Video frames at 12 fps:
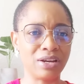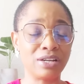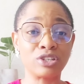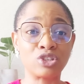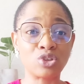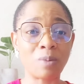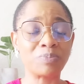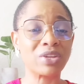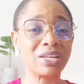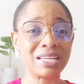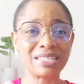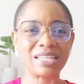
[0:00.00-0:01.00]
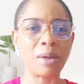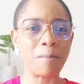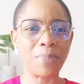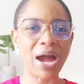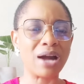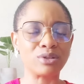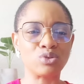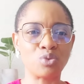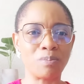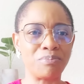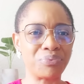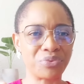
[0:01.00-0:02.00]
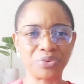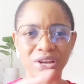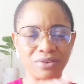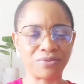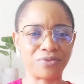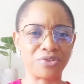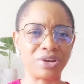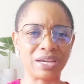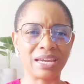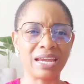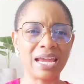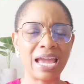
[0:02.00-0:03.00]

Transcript: Something is about to break free.